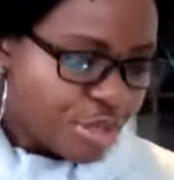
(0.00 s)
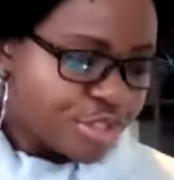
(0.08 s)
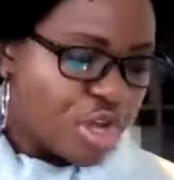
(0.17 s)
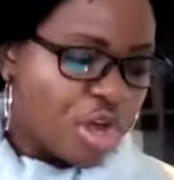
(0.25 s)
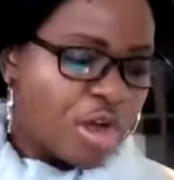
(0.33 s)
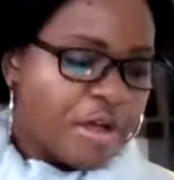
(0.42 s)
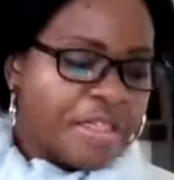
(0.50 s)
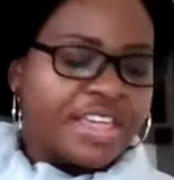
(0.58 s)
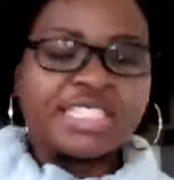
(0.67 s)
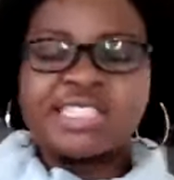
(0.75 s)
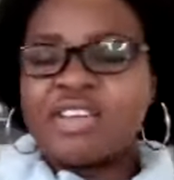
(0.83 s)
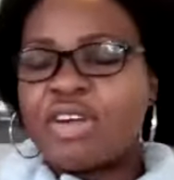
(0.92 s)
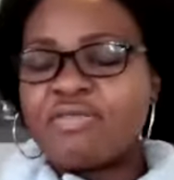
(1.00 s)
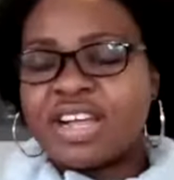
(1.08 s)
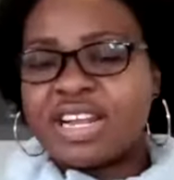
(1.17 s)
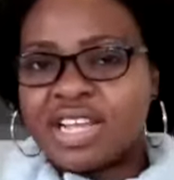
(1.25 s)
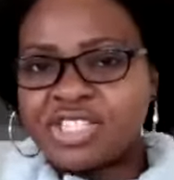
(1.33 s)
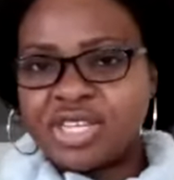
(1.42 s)
So there's a
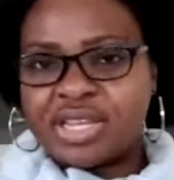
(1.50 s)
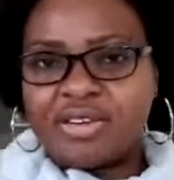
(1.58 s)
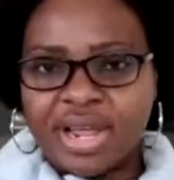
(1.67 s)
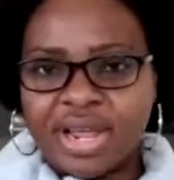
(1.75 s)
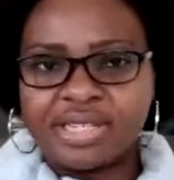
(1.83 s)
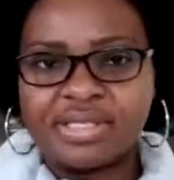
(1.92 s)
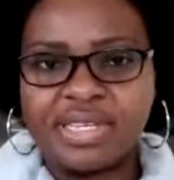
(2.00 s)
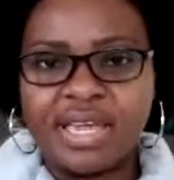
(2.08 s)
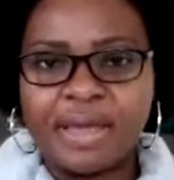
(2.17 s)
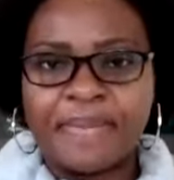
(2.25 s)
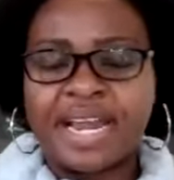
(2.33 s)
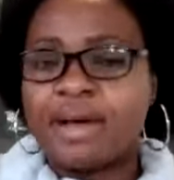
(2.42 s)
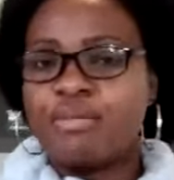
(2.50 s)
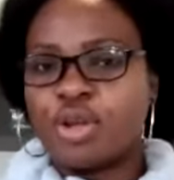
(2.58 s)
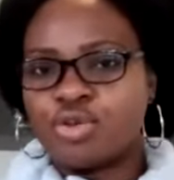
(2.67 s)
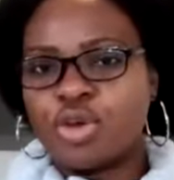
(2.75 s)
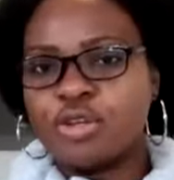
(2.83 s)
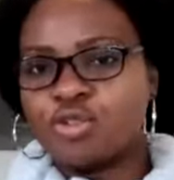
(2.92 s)
revelation right here, but I'm
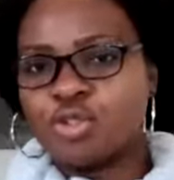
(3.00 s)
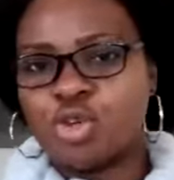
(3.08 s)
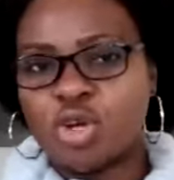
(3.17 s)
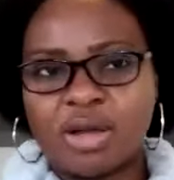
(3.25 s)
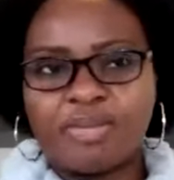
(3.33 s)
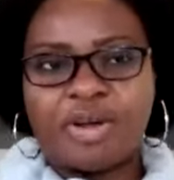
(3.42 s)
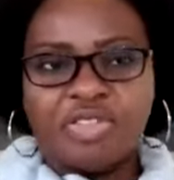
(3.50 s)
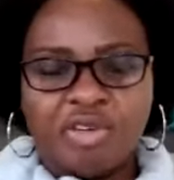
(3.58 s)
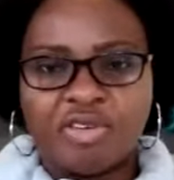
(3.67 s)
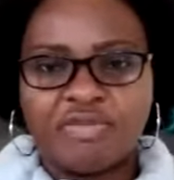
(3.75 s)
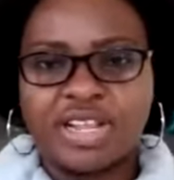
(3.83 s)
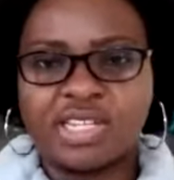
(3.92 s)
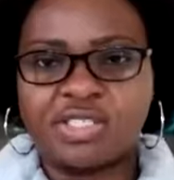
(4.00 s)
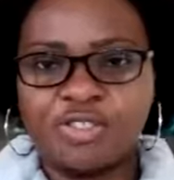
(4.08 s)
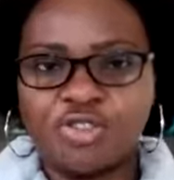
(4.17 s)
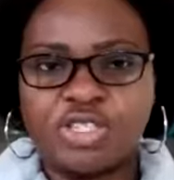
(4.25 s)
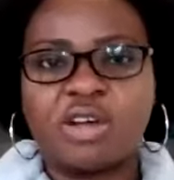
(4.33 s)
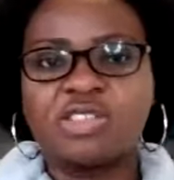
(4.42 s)
not going to talk about the revelation today.